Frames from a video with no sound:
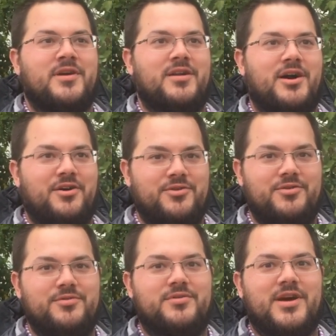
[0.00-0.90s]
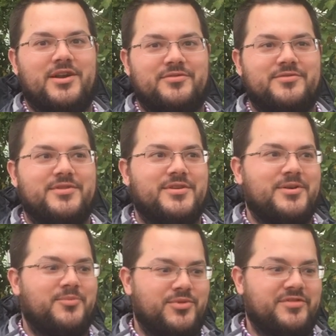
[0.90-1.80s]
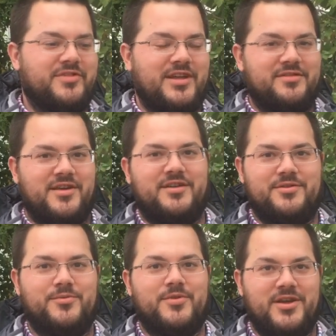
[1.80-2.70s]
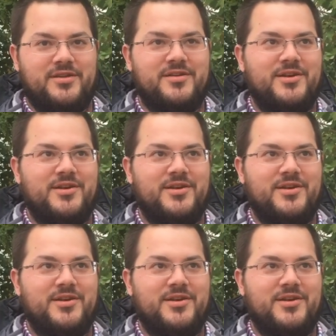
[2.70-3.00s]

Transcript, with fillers: and how do you kind of present that in a way?